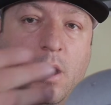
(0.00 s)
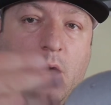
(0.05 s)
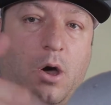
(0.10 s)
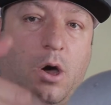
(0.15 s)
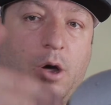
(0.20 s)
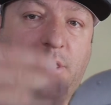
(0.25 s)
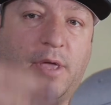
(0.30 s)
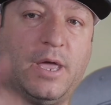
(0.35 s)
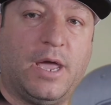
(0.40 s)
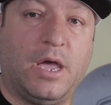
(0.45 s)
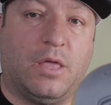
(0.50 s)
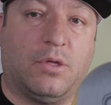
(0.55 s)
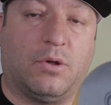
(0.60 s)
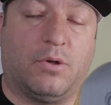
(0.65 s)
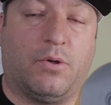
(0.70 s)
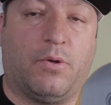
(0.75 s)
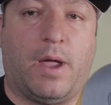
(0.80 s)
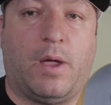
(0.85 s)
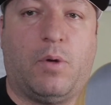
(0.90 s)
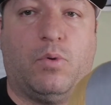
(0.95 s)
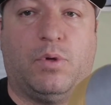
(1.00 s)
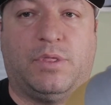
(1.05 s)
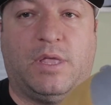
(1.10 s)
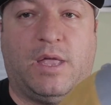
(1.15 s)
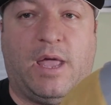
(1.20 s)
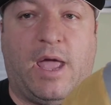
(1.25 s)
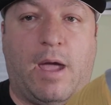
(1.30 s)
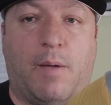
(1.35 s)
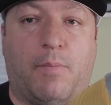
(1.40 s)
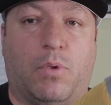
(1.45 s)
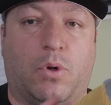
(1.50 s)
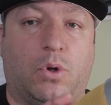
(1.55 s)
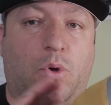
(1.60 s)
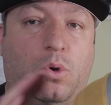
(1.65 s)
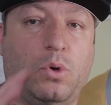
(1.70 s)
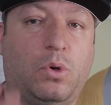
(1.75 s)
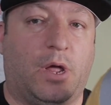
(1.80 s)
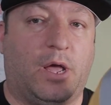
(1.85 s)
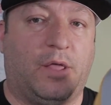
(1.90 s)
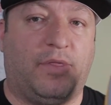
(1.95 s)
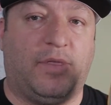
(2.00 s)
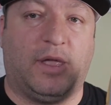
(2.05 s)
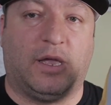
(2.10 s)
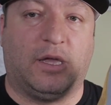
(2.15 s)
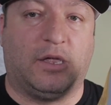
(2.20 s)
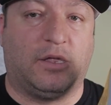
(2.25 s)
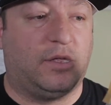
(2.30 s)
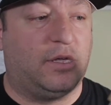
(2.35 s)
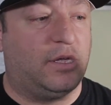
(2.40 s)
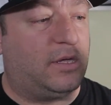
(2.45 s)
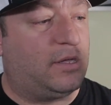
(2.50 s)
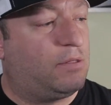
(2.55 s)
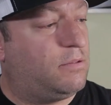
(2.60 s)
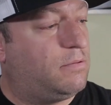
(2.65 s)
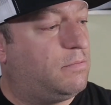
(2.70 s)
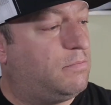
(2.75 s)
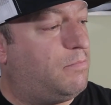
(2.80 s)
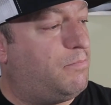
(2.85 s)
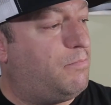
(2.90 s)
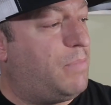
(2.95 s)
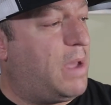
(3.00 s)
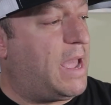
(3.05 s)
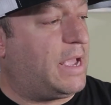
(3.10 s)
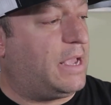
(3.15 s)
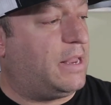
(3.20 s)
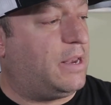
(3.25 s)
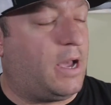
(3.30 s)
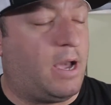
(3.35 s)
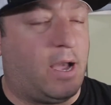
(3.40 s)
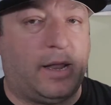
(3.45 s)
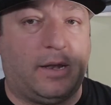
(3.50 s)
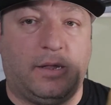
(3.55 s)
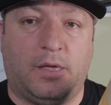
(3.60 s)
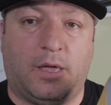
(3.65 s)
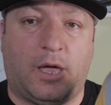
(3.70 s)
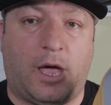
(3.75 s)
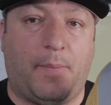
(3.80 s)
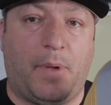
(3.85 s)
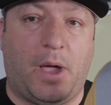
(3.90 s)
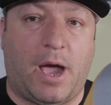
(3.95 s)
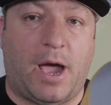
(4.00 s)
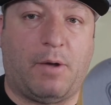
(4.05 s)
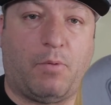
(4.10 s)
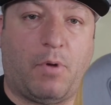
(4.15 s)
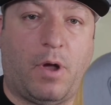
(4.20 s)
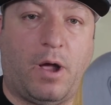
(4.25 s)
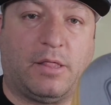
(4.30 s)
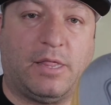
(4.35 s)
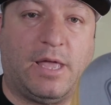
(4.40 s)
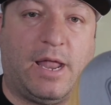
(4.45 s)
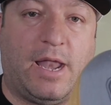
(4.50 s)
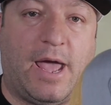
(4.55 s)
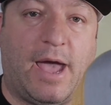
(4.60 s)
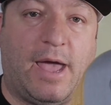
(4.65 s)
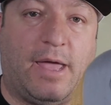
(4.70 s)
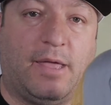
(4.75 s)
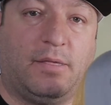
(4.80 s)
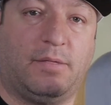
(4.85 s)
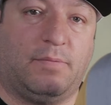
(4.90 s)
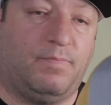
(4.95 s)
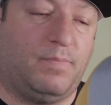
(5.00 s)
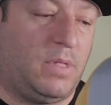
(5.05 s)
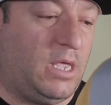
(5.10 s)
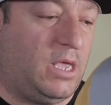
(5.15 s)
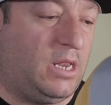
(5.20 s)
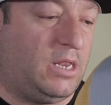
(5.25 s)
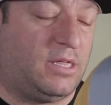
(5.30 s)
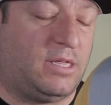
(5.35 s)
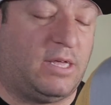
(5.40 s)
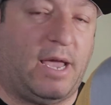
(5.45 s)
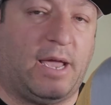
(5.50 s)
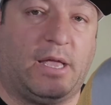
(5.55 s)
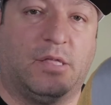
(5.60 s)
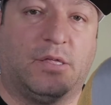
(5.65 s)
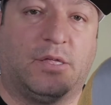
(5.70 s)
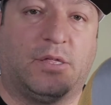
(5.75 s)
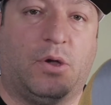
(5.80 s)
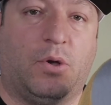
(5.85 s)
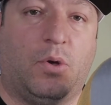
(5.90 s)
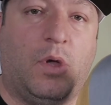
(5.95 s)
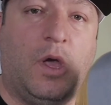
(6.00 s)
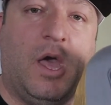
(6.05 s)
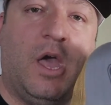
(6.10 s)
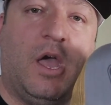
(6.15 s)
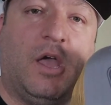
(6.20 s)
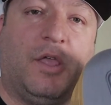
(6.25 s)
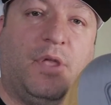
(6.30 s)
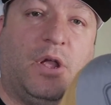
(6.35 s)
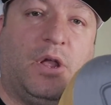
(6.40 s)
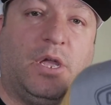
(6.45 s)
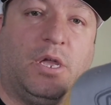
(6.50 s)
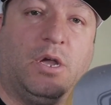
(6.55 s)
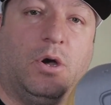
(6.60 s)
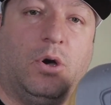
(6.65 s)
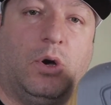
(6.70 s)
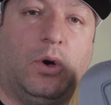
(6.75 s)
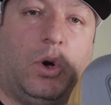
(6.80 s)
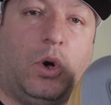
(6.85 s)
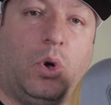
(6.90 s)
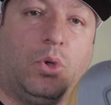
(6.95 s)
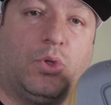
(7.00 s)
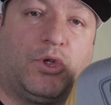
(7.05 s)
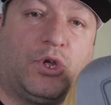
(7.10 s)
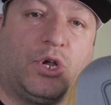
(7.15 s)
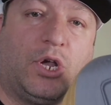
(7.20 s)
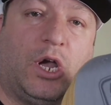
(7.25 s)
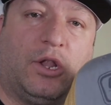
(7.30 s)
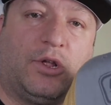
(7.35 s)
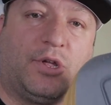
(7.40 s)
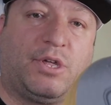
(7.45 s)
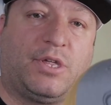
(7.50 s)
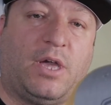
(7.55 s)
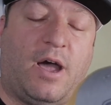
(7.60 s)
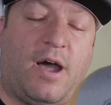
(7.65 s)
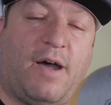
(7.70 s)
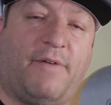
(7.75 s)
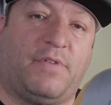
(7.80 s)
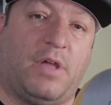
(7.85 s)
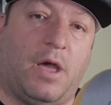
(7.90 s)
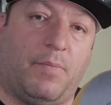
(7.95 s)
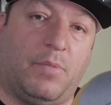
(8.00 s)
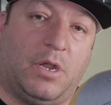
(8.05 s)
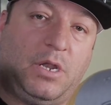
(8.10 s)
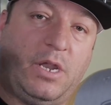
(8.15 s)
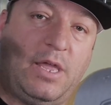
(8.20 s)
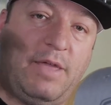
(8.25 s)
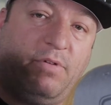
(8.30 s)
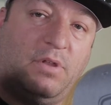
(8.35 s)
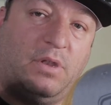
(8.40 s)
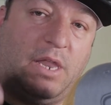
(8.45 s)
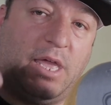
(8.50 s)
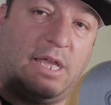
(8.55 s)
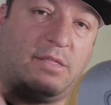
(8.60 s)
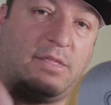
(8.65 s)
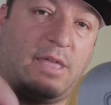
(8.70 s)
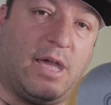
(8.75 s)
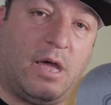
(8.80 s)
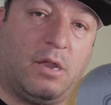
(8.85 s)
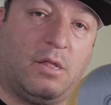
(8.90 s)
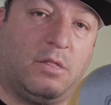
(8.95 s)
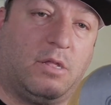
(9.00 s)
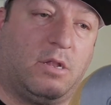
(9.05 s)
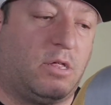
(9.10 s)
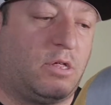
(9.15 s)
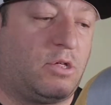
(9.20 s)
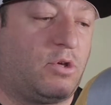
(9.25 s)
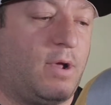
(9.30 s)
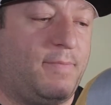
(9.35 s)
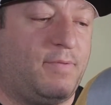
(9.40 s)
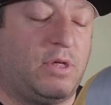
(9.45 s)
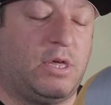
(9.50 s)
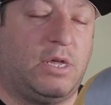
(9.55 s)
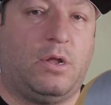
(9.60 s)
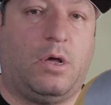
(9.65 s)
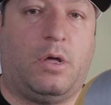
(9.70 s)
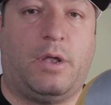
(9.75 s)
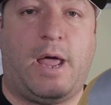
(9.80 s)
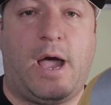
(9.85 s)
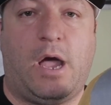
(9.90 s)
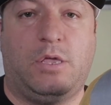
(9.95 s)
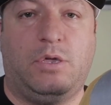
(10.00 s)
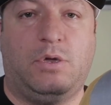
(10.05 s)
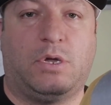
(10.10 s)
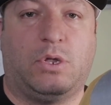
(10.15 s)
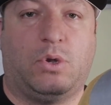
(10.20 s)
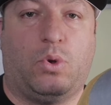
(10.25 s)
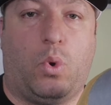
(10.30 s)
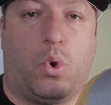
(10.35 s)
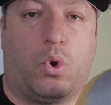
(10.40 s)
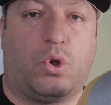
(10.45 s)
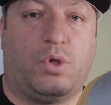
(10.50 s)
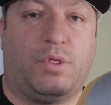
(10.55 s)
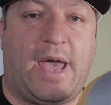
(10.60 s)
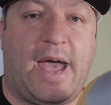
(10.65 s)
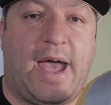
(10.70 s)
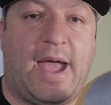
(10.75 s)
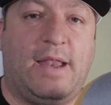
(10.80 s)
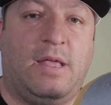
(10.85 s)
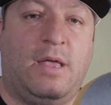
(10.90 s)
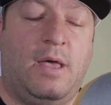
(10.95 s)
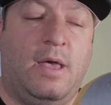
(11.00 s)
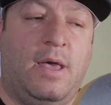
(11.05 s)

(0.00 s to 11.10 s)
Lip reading: on the heather gray with the amber gold. I think is just banging hot. I mean, I'd rock that hat in a second. So there you go, UltraColor Soft. I'm gonna leave a link down in the description on how you can order that.